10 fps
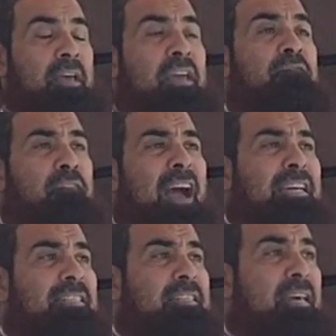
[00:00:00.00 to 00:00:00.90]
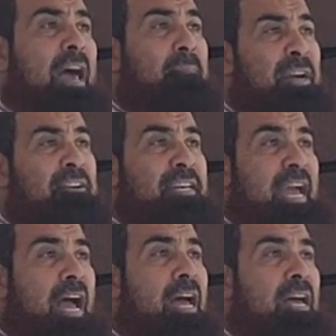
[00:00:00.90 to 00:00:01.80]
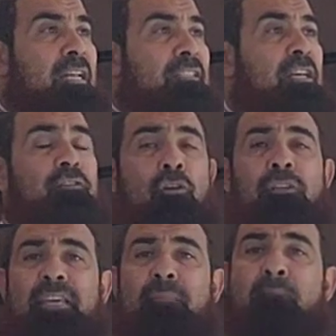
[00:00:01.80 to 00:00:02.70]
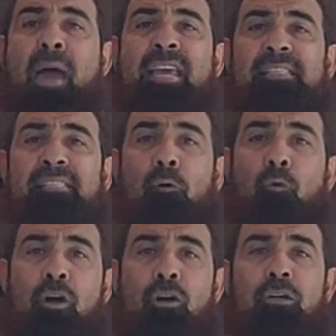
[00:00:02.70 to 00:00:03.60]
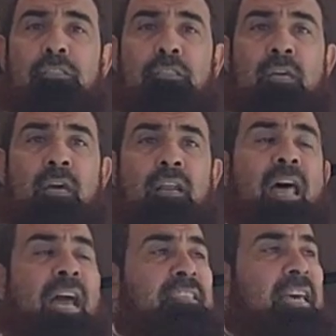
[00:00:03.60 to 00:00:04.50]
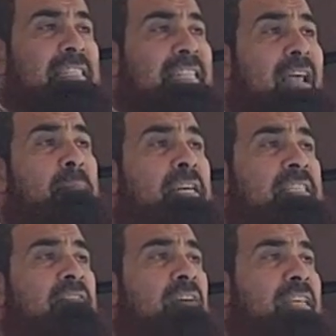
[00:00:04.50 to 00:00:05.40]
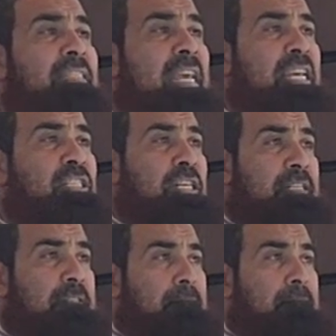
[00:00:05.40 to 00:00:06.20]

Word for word: In fact, America did not amaze the world like the Islamic civilization.